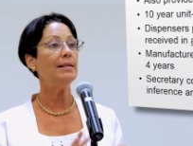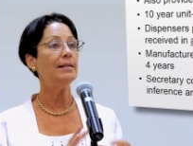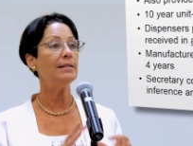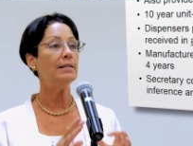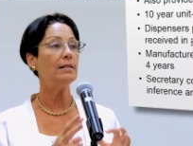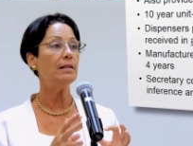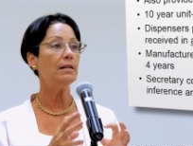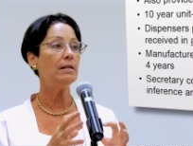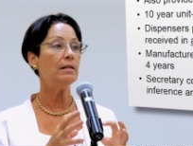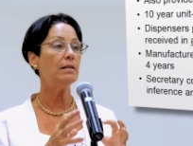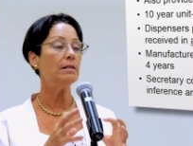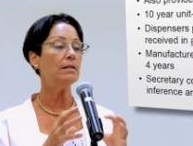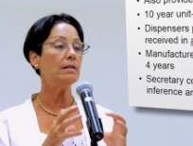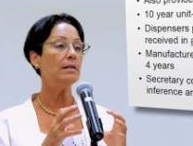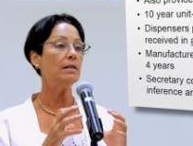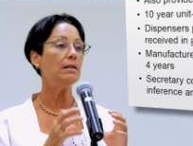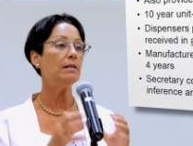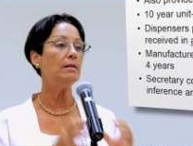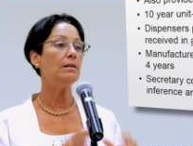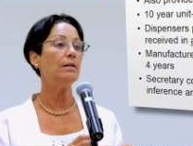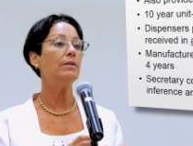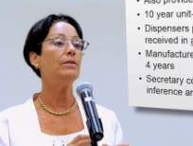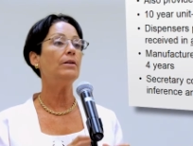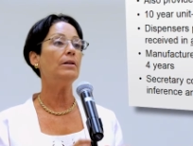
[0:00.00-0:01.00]
this is,
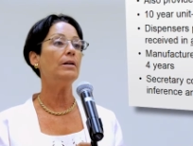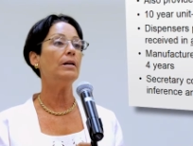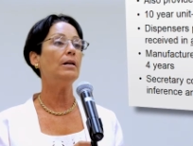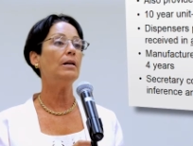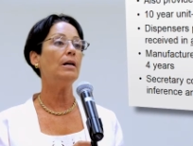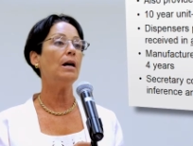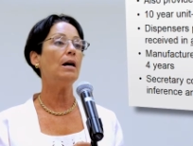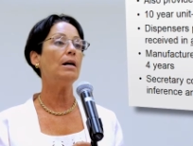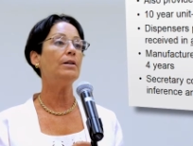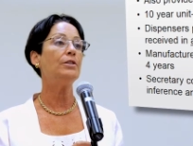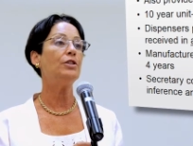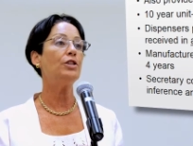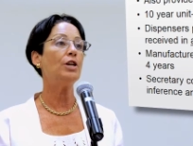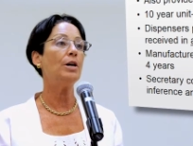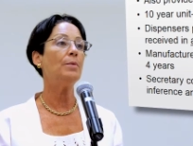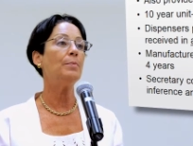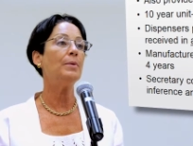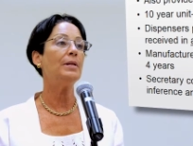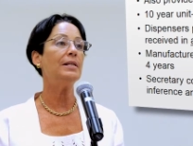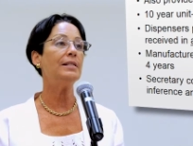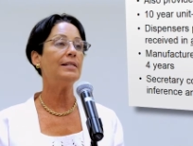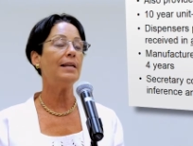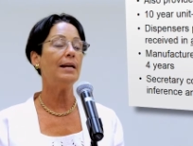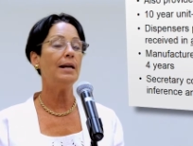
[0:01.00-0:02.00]
the
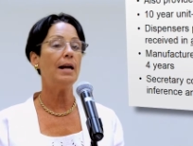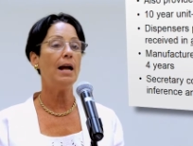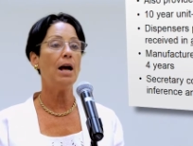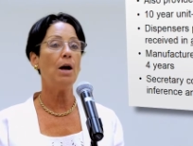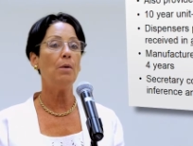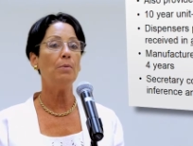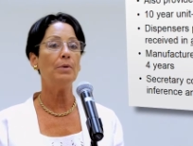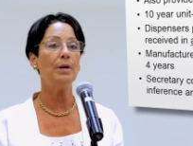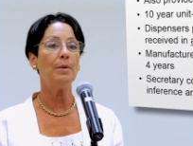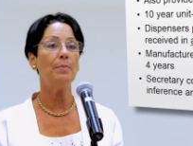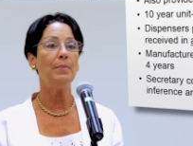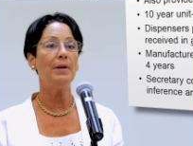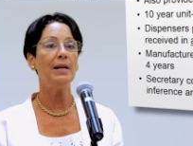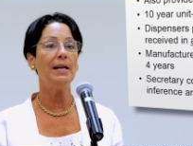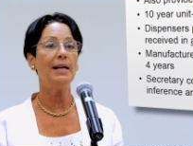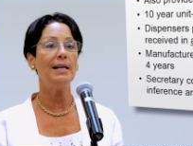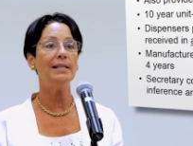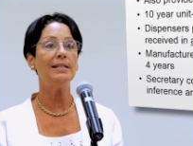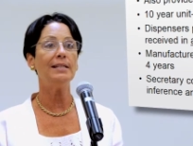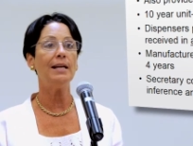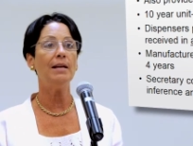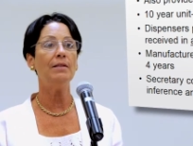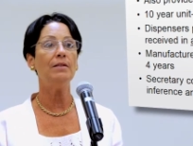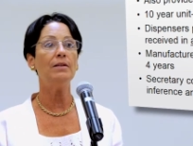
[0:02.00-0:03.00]
chairman of the Senate Health Committee
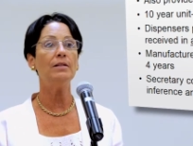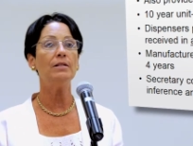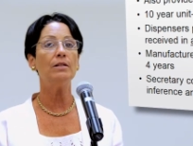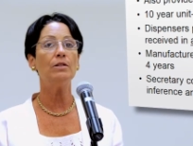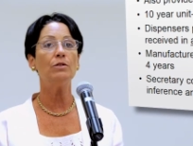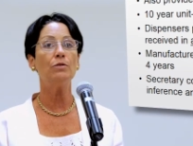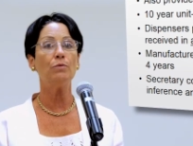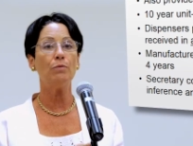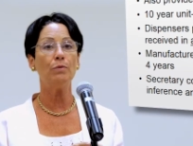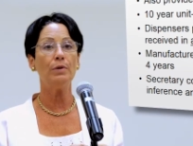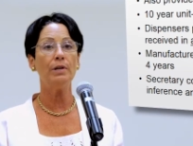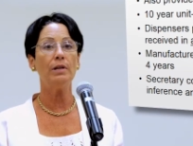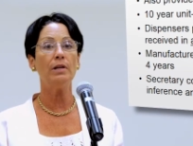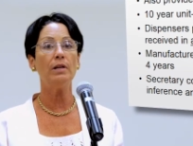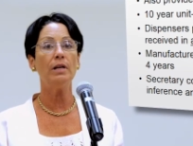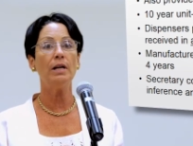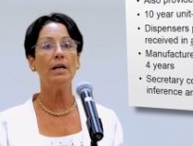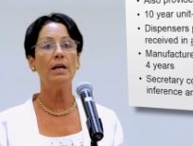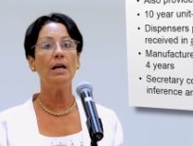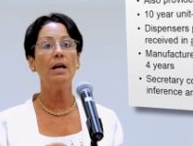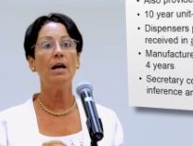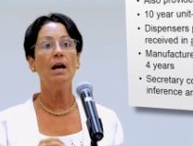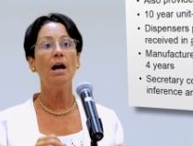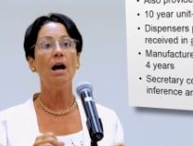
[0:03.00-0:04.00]
has said this is
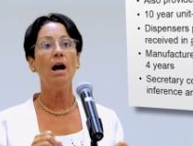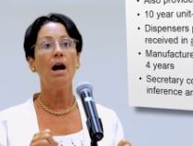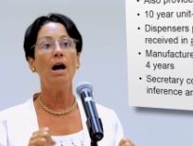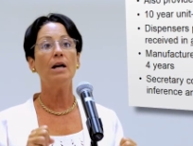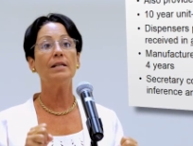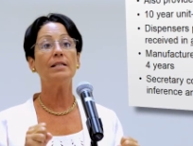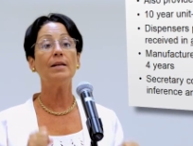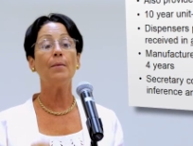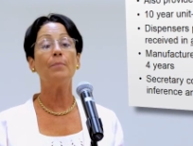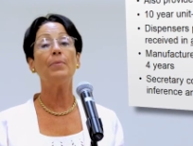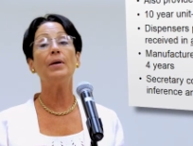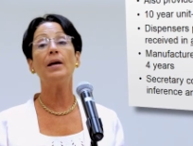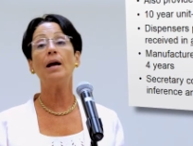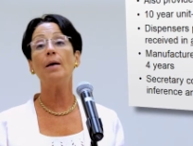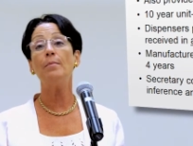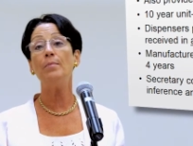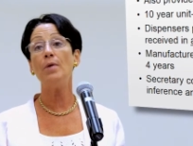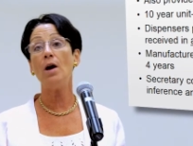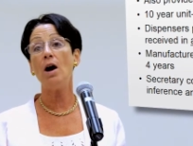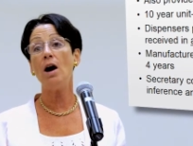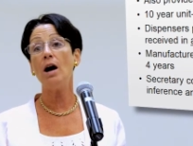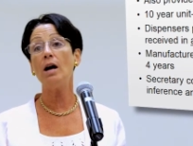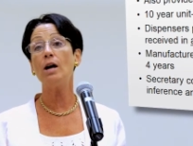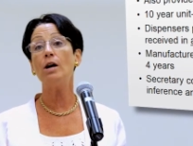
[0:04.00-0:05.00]
really something I'm
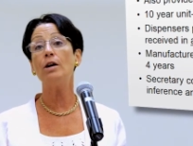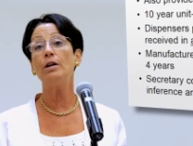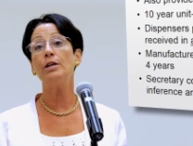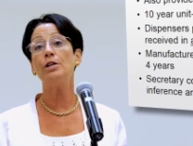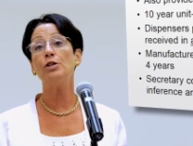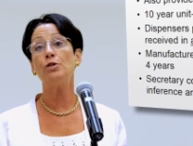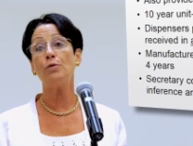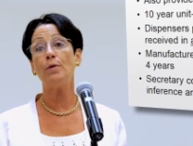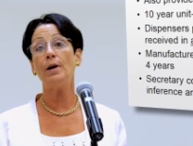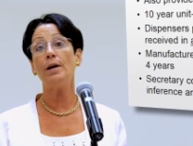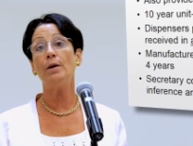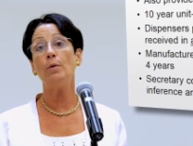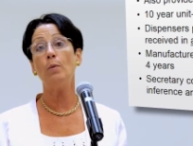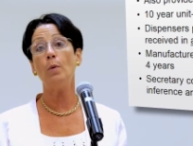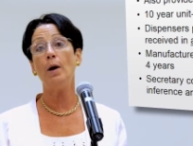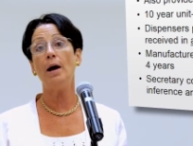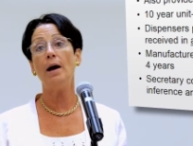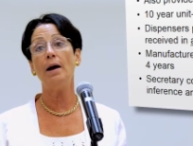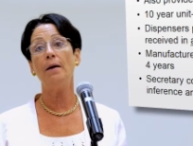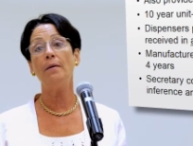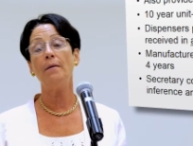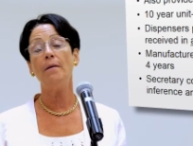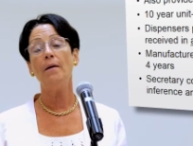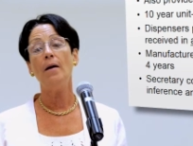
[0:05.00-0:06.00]
not going to trade
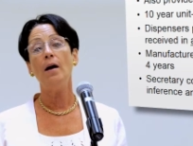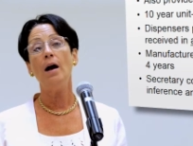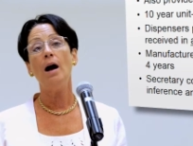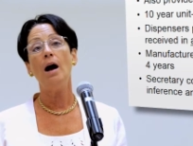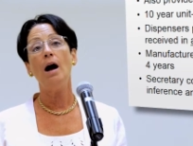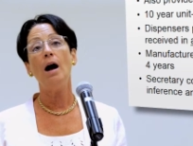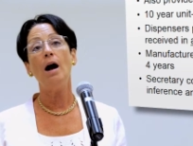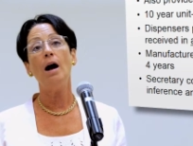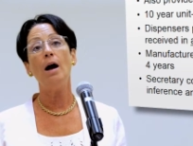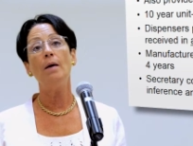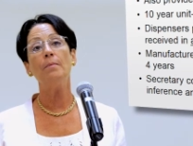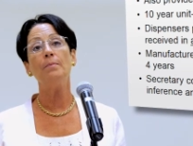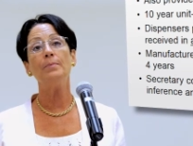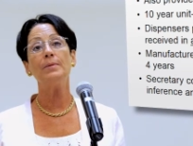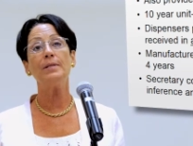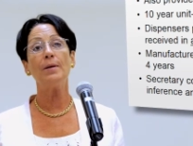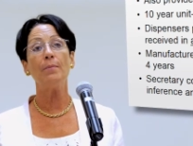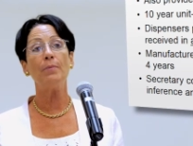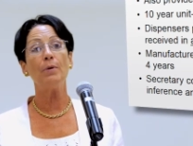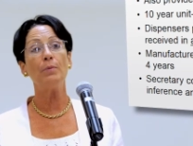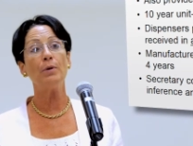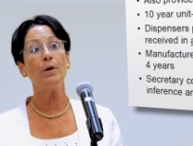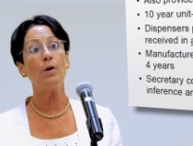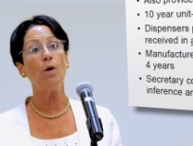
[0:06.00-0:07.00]
away,
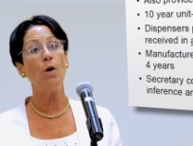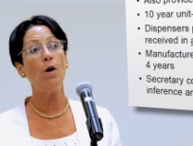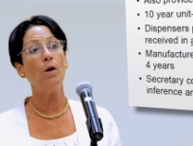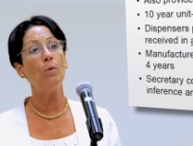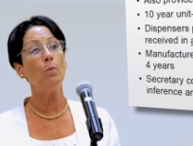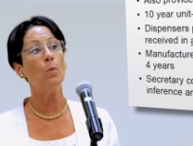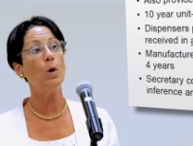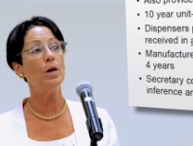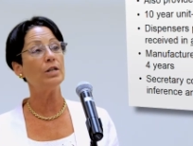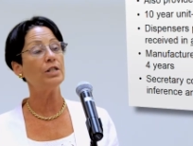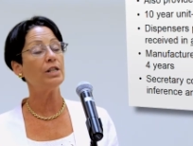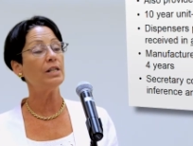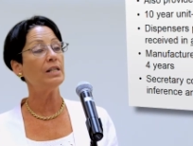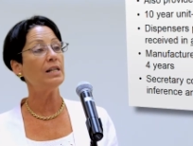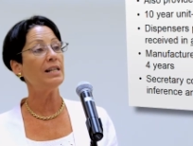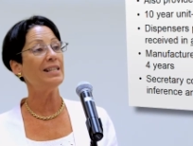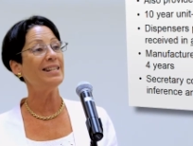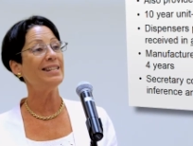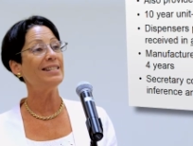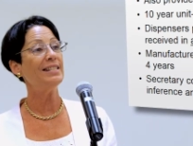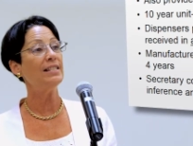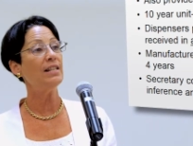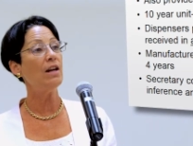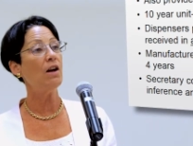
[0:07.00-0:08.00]
something we call in Washington
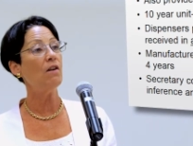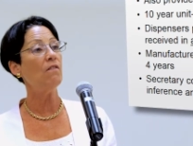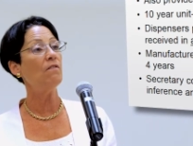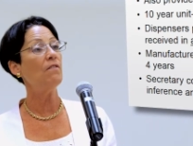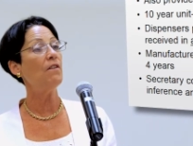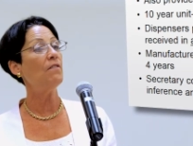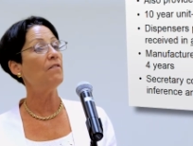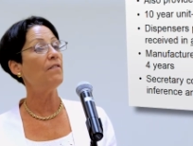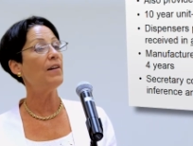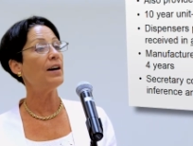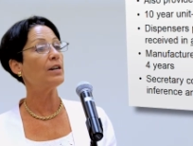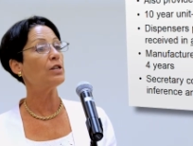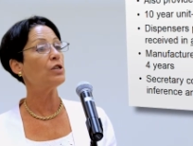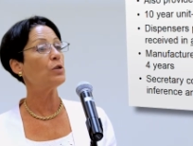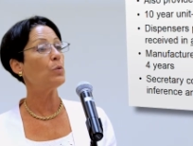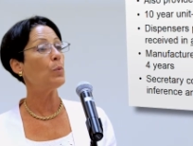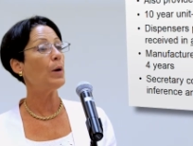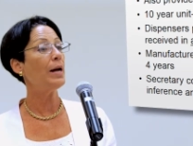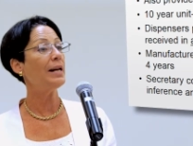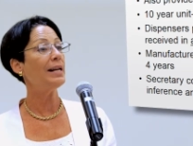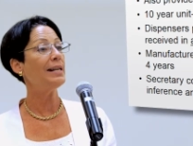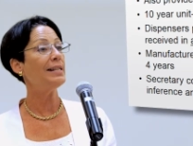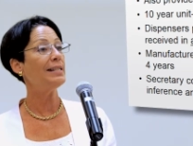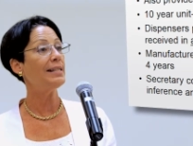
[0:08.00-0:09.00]
the
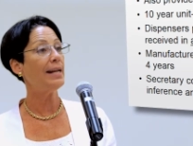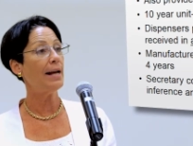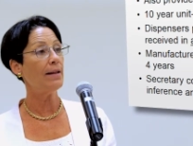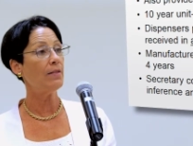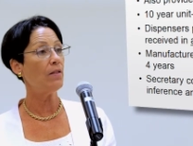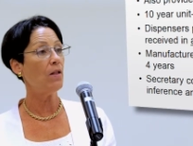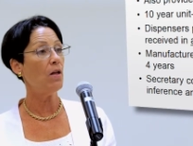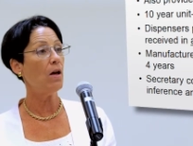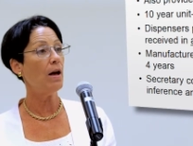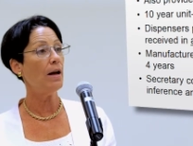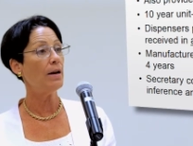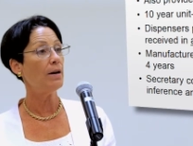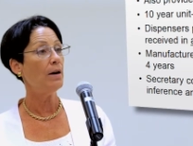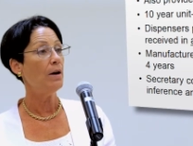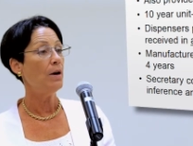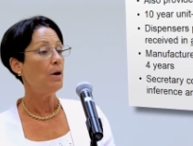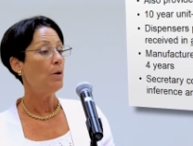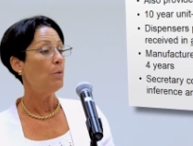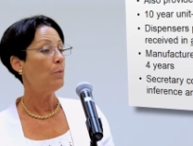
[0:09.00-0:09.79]
self-effectuating deadline.